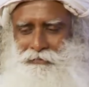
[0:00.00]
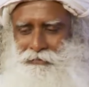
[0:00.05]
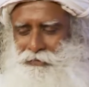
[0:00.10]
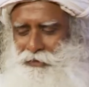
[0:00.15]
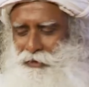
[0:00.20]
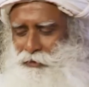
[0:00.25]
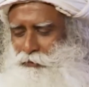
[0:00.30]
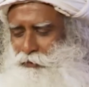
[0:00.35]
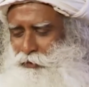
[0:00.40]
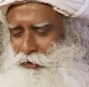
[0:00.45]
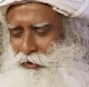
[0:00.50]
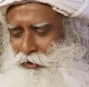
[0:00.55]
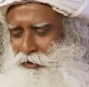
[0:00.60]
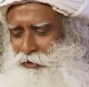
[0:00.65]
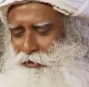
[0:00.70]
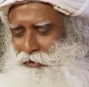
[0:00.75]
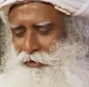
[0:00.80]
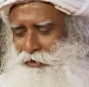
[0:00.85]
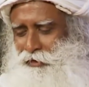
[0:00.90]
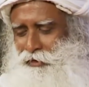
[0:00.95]
The
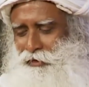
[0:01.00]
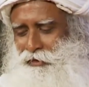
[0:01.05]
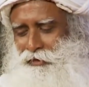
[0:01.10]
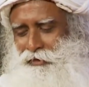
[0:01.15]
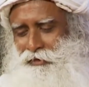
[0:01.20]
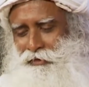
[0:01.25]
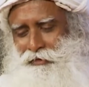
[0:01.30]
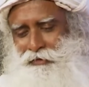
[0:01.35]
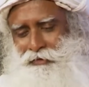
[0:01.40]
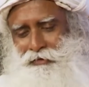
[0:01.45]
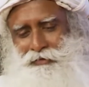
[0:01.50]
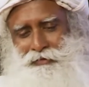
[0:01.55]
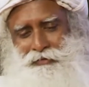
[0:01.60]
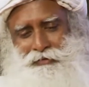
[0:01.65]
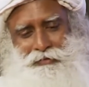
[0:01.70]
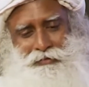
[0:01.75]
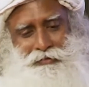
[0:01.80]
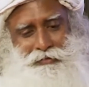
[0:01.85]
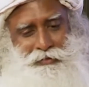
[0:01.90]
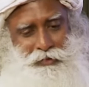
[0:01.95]
world
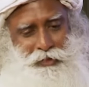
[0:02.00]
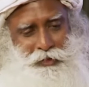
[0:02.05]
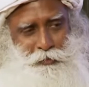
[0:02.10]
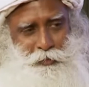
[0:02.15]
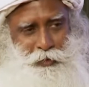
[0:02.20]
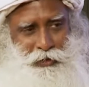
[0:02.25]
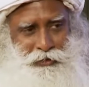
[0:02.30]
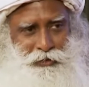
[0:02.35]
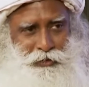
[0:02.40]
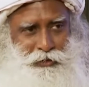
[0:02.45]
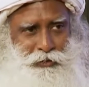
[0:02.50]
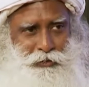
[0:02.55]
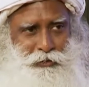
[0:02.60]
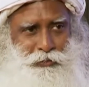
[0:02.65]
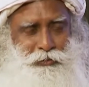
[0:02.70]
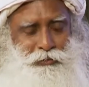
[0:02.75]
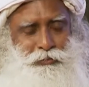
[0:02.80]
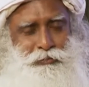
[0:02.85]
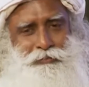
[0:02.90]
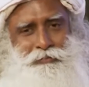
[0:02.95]
respecting
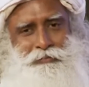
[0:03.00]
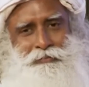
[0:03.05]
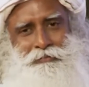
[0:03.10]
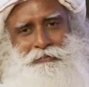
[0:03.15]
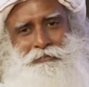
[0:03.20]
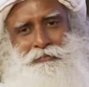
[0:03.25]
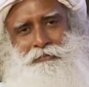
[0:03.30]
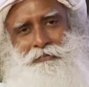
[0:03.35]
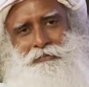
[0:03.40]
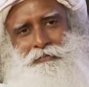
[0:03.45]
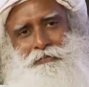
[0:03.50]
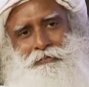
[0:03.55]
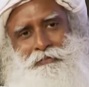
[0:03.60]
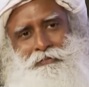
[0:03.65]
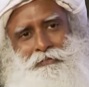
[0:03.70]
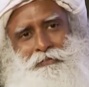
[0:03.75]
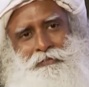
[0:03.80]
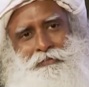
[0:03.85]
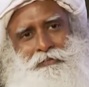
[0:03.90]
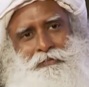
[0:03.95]
you
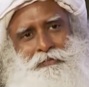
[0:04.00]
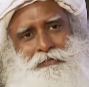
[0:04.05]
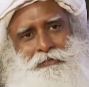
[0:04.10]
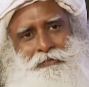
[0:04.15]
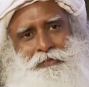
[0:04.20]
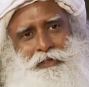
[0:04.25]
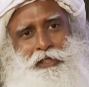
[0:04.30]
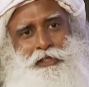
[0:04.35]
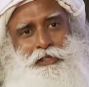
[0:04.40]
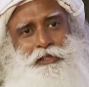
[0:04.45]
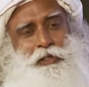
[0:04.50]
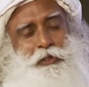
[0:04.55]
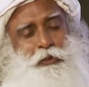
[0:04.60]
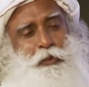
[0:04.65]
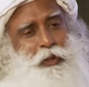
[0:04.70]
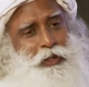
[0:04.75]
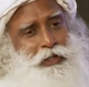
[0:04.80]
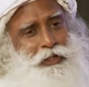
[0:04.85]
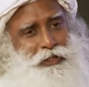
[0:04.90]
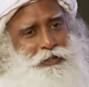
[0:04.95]
is the
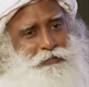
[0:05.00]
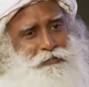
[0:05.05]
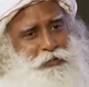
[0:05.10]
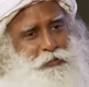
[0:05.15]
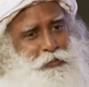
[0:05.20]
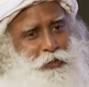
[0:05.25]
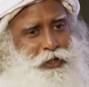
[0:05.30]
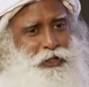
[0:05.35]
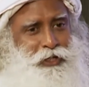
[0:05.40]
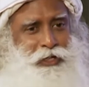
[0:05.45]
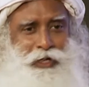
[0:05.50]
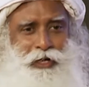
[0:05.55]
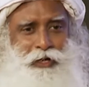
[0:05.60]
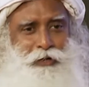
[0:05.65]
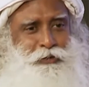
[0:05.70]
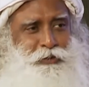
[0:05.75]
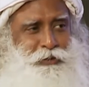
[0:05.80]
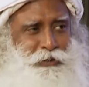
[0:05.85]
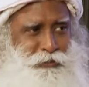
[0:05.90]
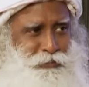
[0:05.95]
quality of the world
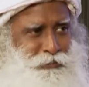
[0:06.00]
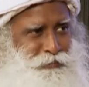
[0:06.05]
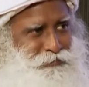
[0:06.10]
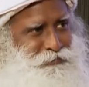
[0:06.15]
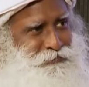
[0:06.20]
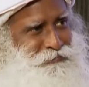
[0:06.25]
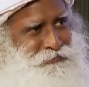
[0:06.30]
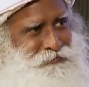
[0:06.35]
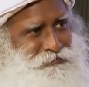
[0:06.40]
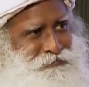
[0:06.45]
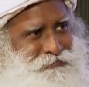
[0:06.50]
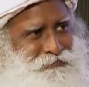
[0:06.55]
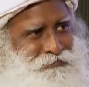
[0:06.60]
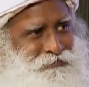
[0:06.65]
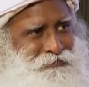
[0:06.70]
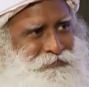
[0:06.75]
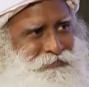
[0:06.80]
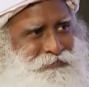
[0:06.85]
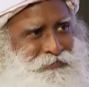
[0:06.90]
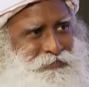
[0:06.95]
around you.
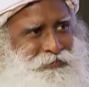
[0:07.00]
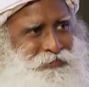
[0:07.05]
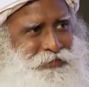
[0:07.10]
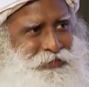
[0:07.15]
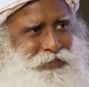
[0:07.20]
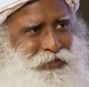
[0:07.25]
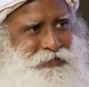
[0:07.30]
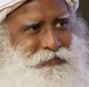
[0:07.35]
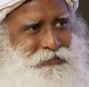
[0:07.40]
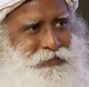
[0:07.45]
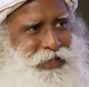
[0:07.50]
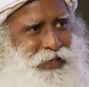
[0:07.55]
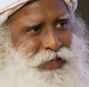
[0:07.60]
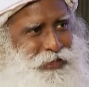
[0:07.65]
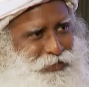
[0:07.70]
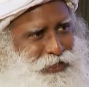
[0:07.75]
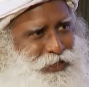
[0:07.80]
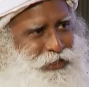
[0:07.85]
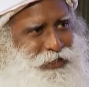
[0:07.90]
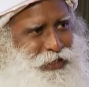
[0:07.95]
If they
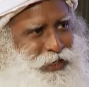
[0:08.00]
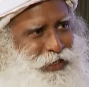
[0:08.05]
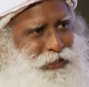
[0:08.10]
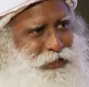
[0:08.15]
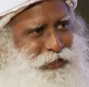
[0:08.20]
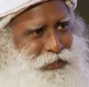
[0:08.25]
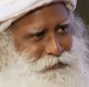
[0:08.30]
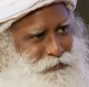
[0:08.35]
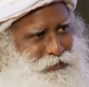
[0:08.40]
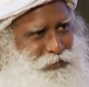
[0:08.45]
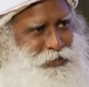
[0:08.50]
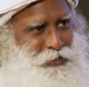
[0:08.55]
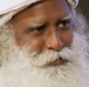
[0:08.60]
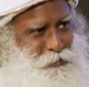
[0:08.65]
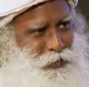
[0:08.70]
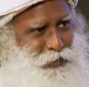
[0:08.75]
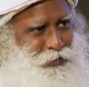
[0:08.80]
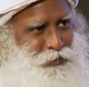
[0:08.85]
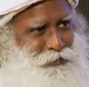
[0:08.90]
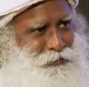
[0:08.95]
are that kind, they will
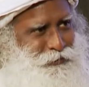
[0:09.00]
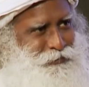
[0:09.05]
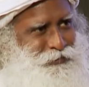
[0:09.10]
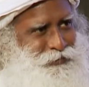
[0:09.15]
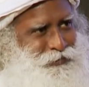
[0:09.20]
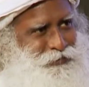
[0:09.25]
respect you.